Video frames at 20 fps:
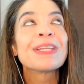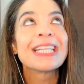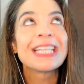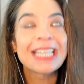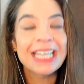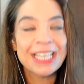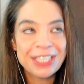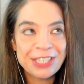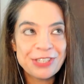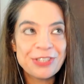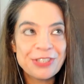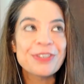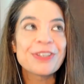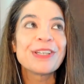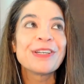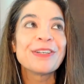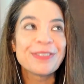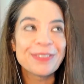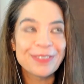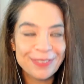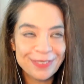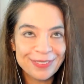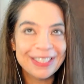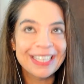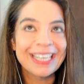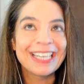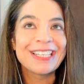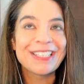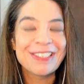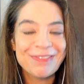because that is
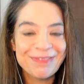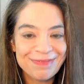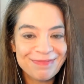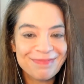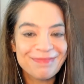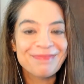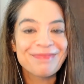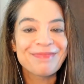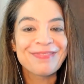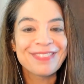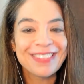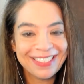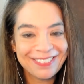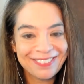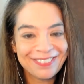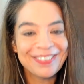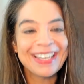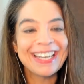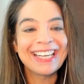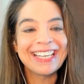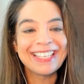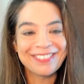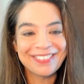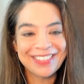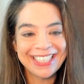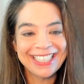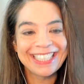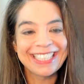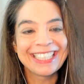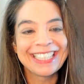the first time they directly
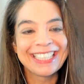impact the